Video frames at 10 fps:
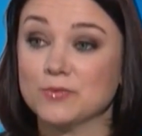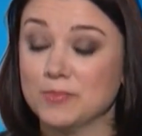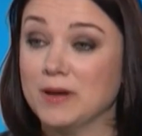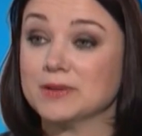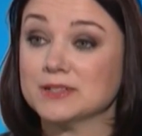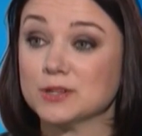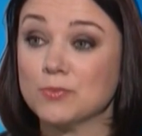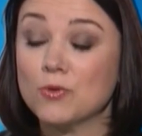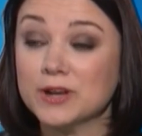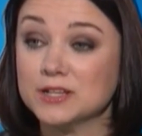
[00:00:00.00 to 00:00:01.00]
Republicans are
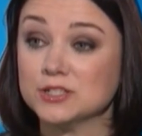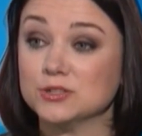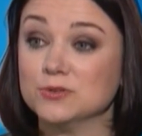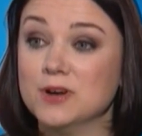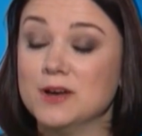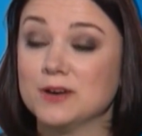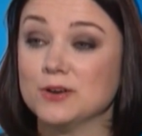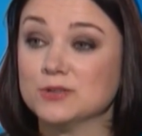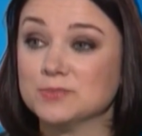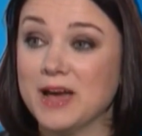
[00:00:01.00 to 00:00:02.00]
pointing to
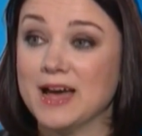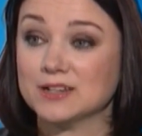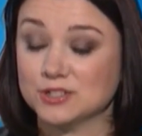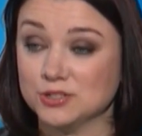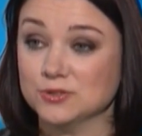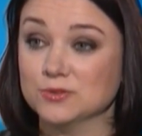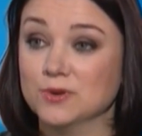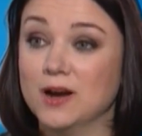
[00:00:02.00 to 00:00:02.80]
goes back to